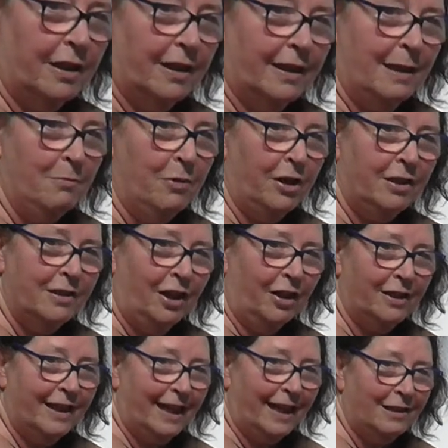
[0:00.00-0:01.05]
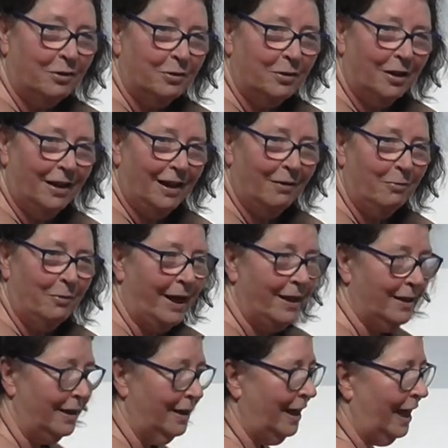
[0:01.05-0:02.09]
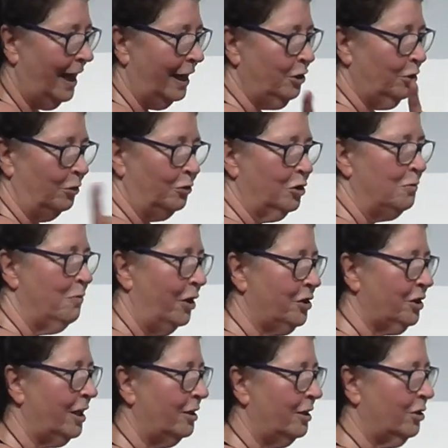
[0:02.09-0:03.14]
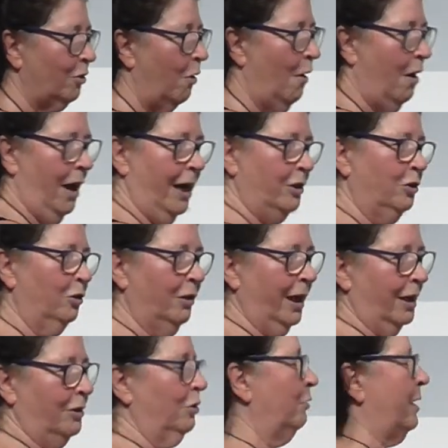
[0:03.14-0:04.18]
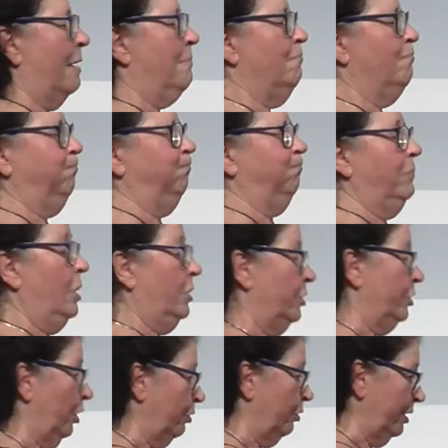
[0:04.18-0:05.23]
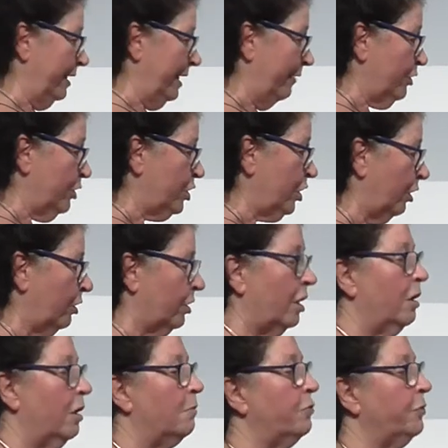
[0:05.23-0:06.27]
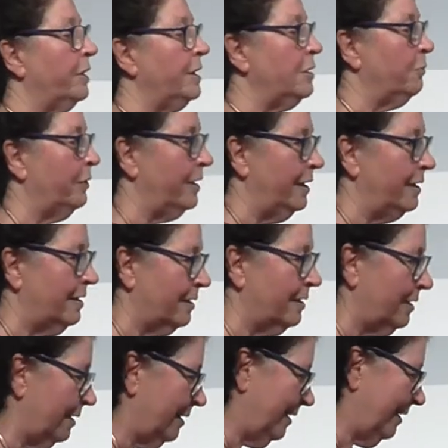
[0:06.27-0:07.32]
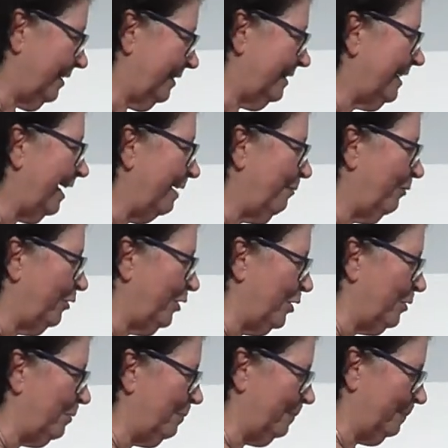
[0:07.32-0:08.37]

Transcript: They must not get red. I talk too much. So I talk. Never choke. Breathe when it's time for you.